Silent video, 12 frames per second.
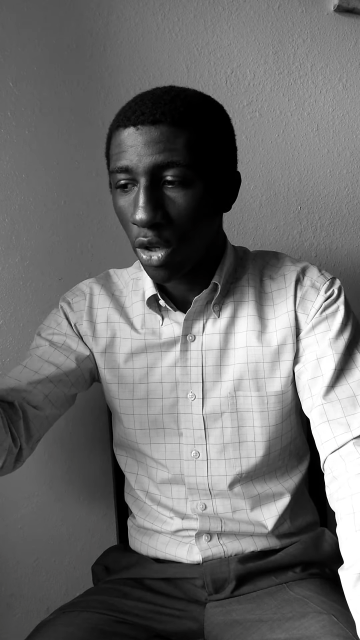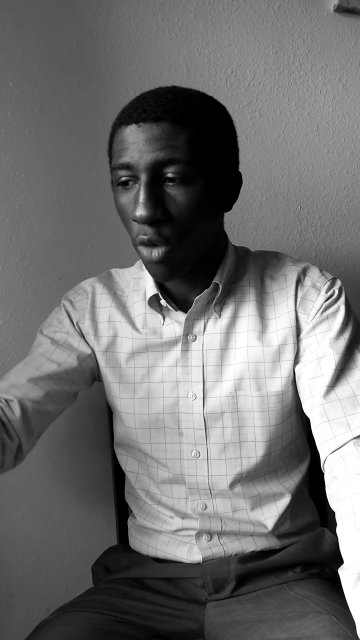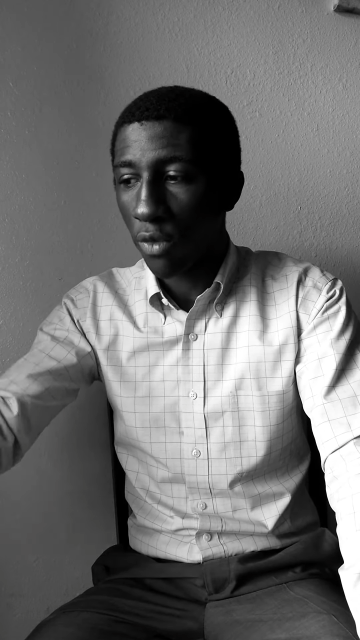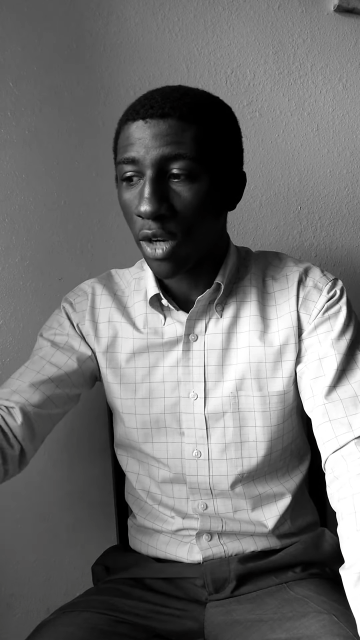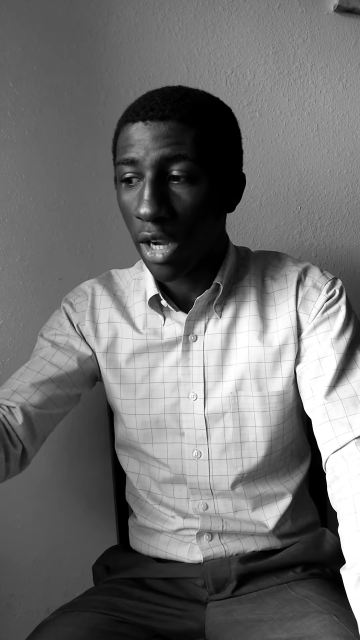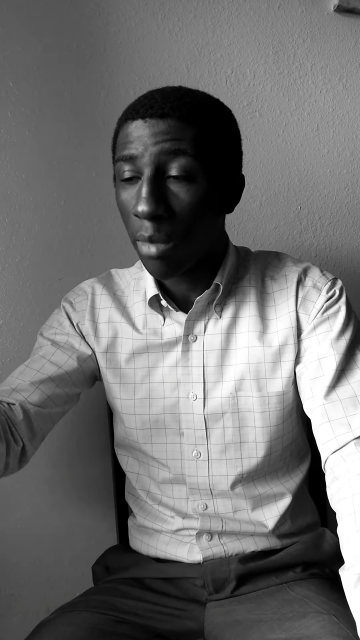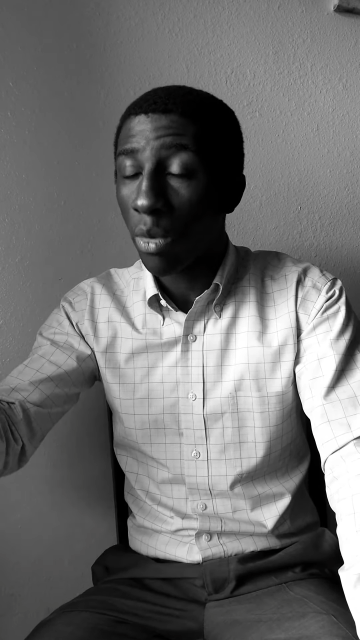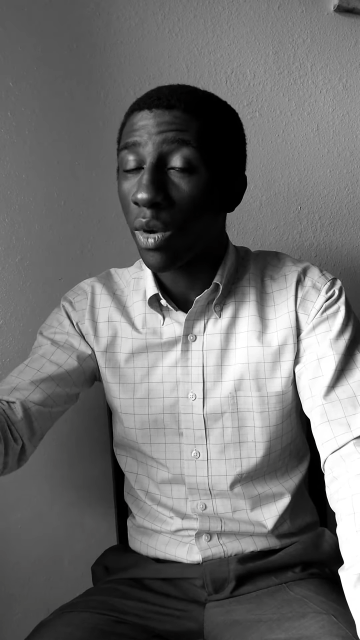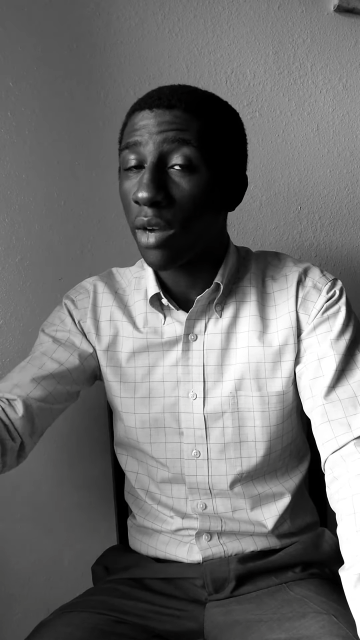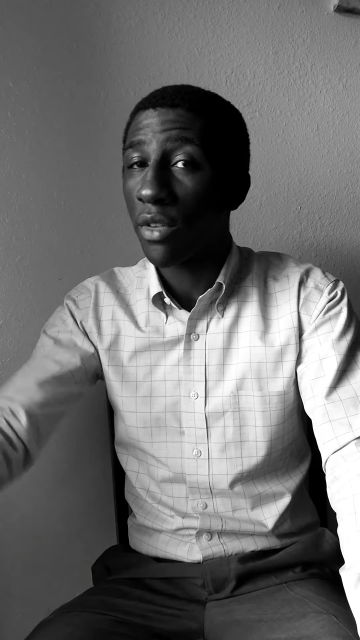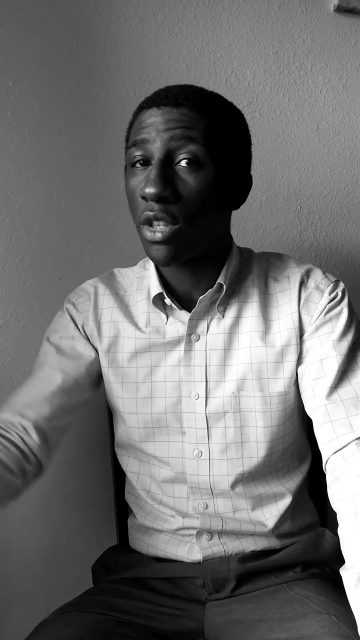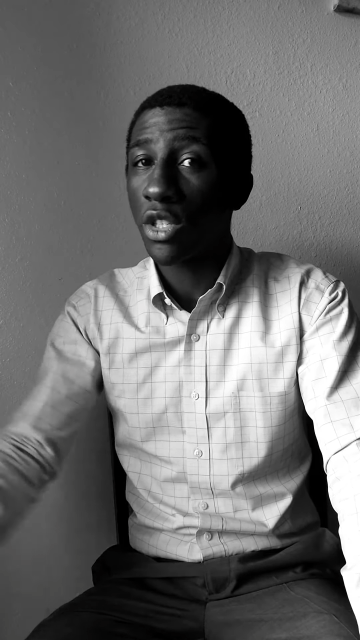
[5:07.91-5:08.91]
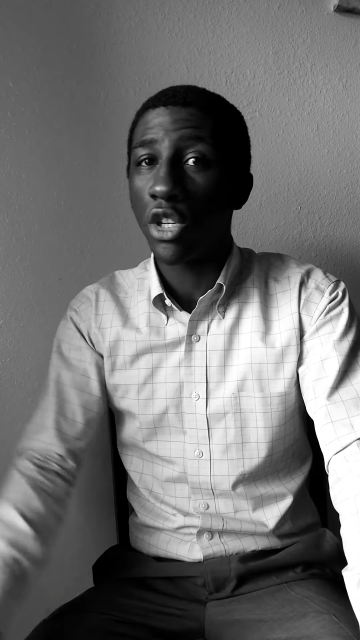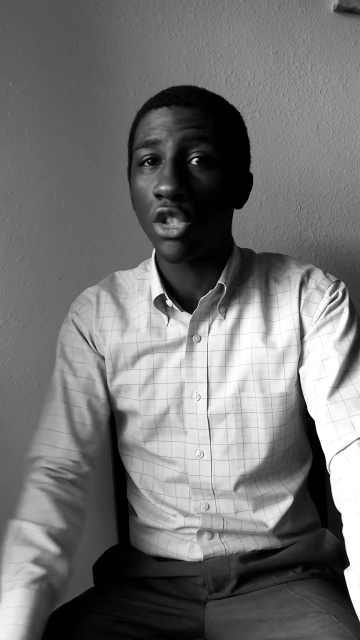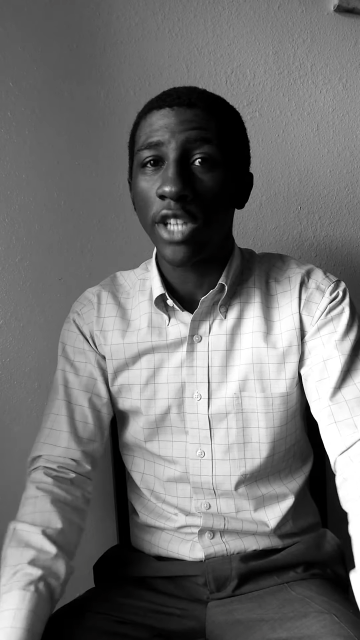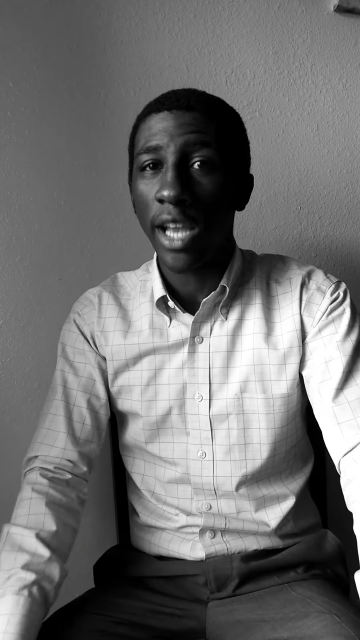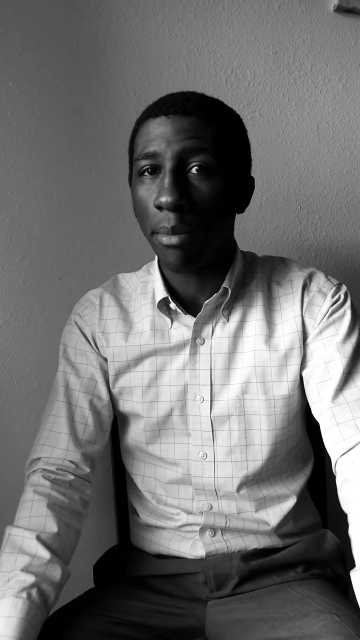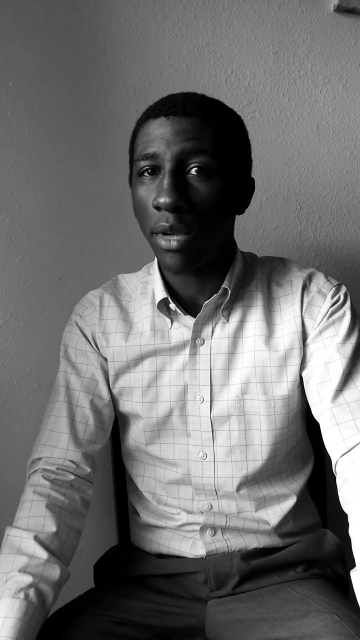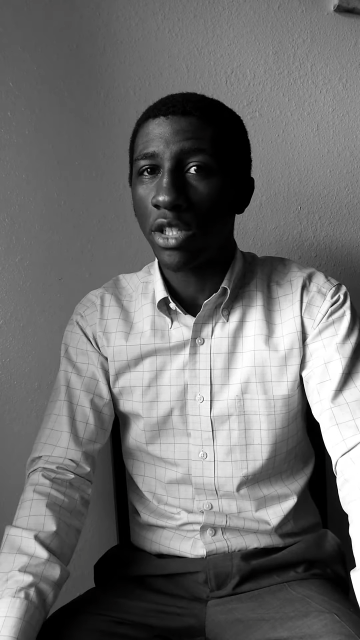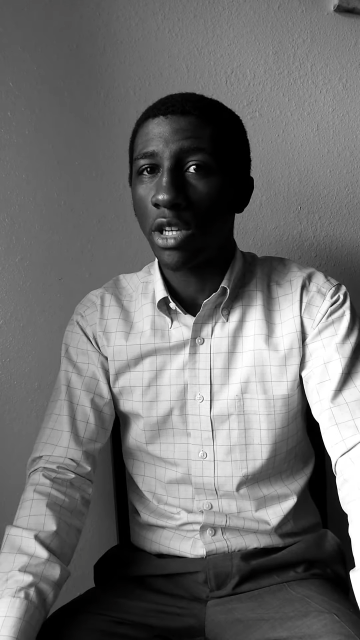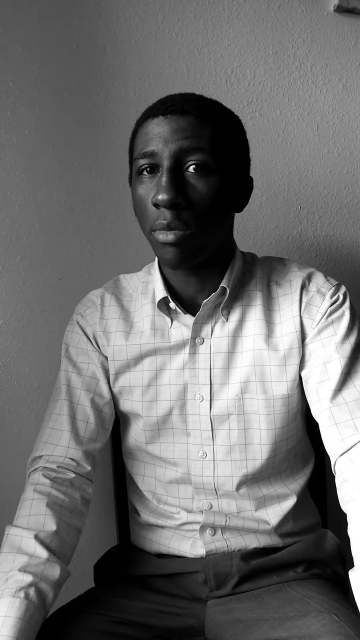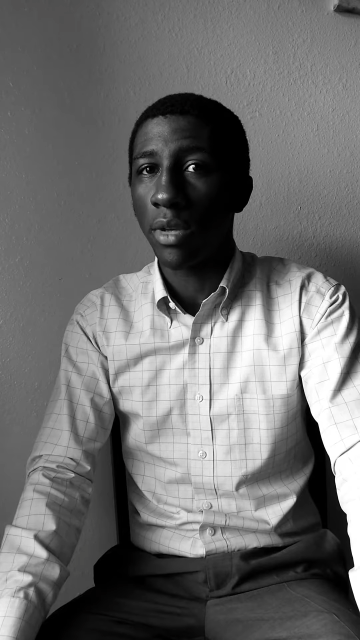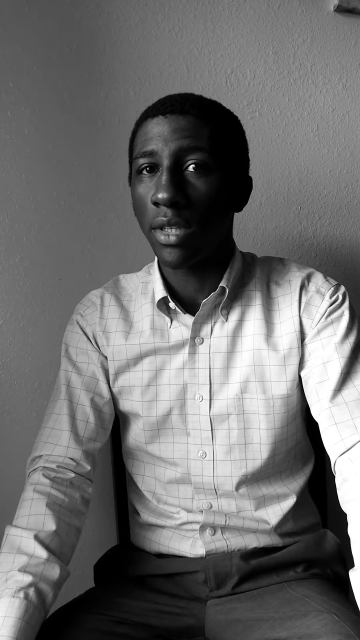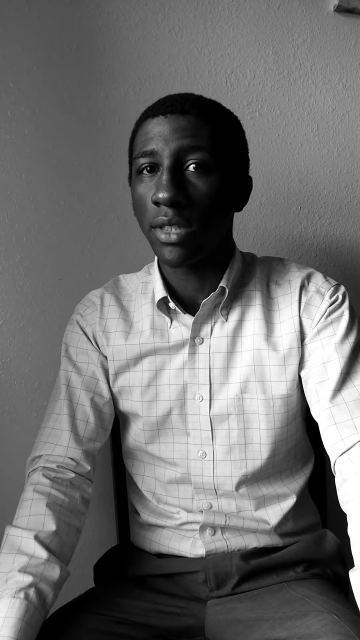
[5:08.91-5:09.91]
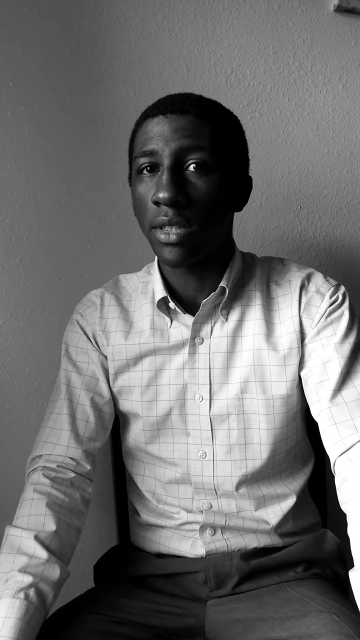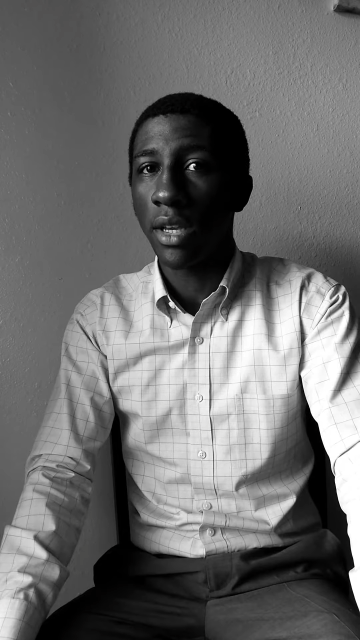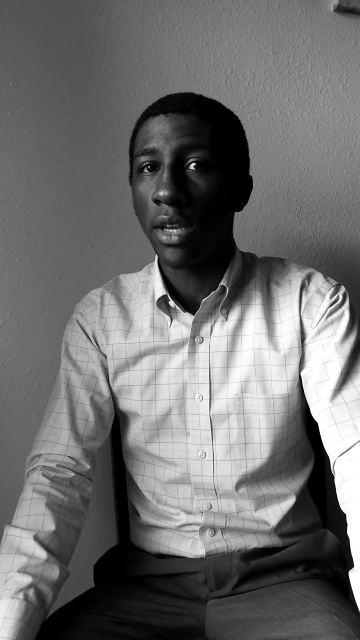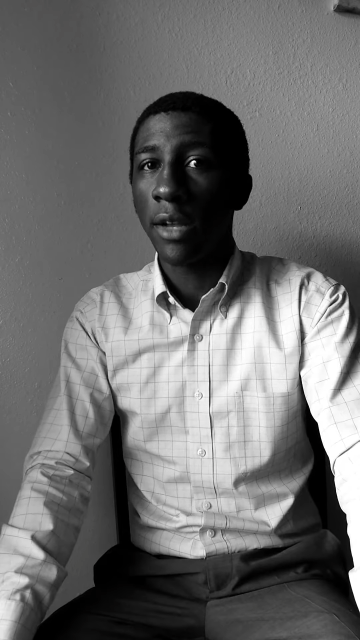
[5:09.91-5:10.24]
overcome, or whatever your championship is.